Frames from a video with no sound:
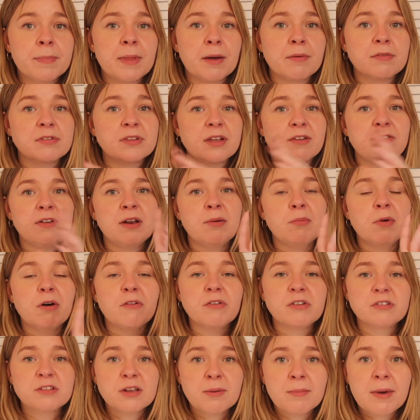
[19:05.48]
That was definitely more
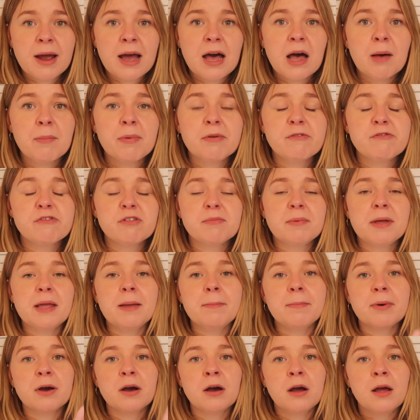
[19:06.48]
of a summer album for
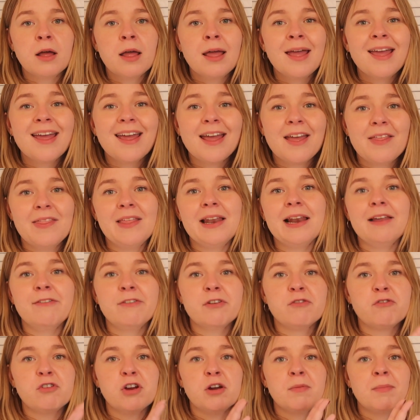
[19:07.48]
me, but In the
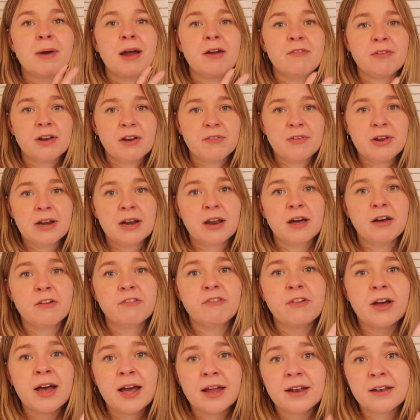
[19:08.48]
Living Room I really
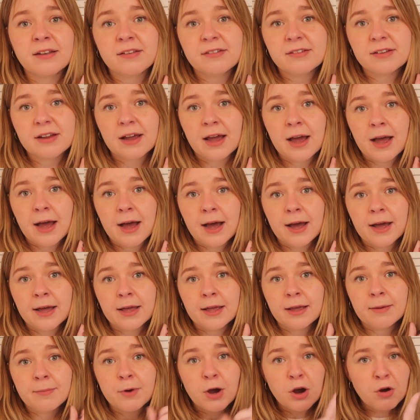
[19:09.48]
love, and
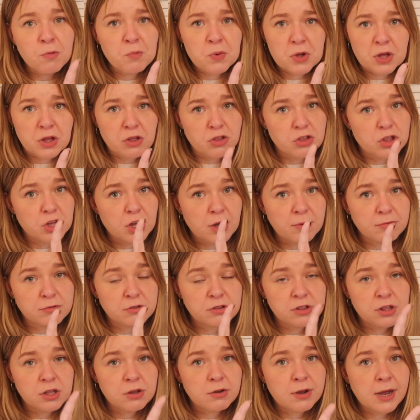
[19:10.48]
I am hoping she comes
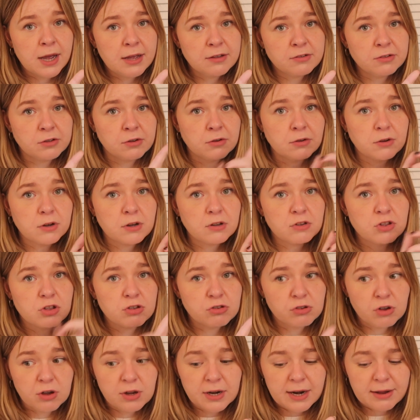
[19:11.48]
to the UK soon because
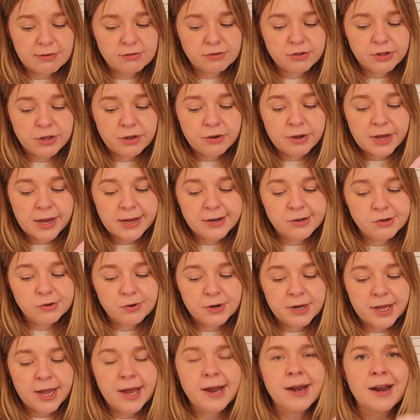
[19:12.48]
she's not announced the UK
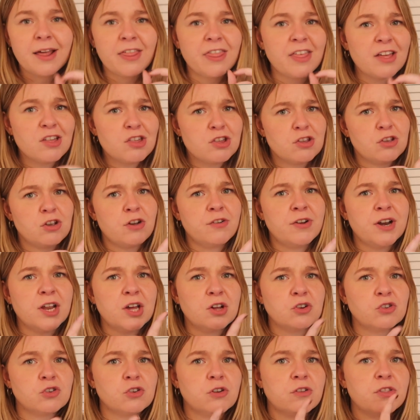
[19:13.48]
tour yet, and I think she's currently
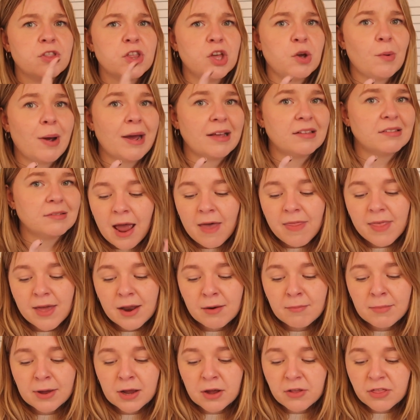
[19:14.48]
on tour in the US. And
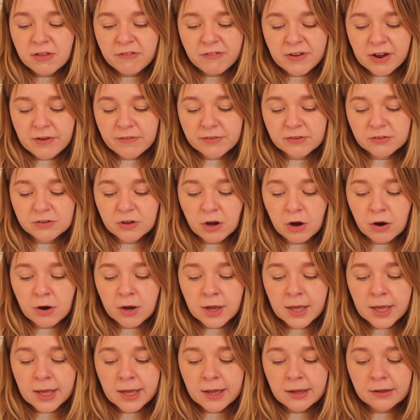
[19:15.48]
then my other favourite
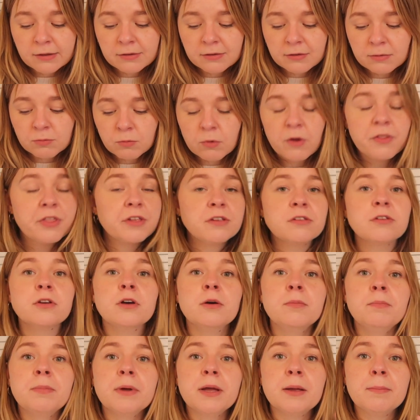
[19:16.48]
song is What This
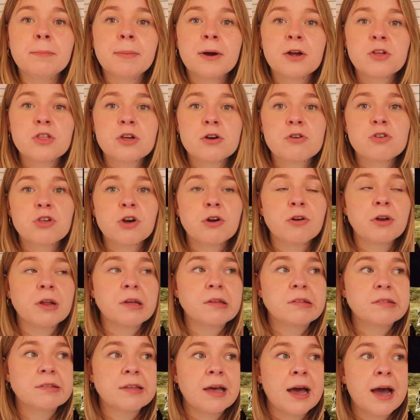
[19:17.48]
Could Be by
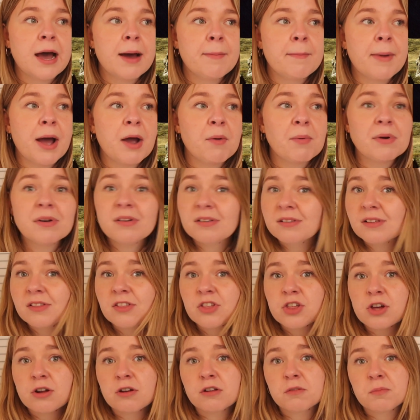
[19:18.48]
Jonas. I went to see
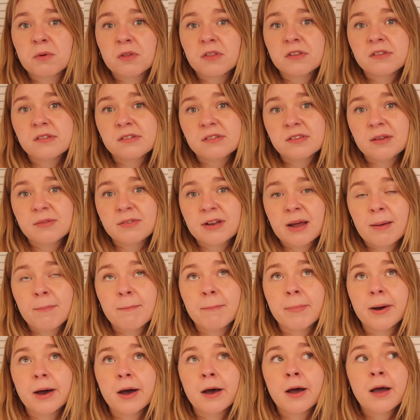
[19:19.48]
the Jonas Brothers in
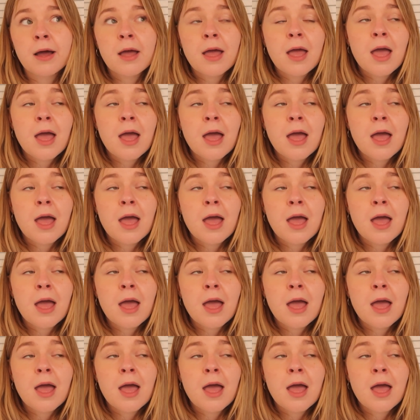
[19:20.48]
September